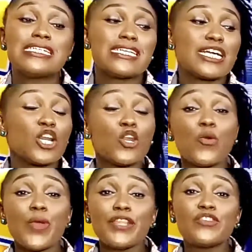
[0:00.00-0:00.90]

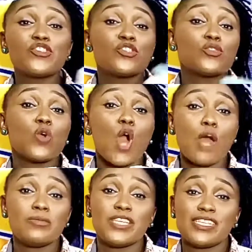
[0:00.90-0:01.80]
gluing two
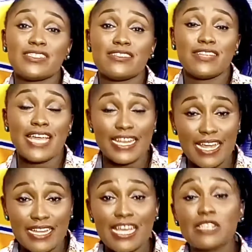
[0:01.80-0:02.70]
objects together.
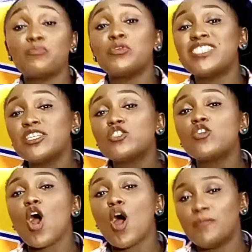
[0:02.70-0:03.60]
That's putting two
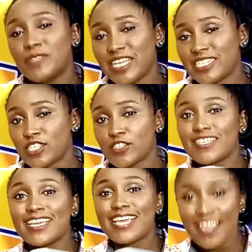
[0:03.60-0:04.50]
objects
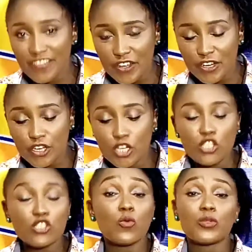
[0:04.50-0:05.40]
together.
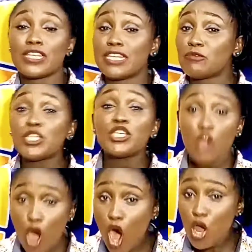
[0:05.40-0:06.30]
So we
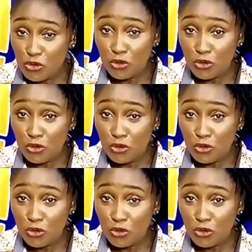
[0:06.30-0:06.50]
all do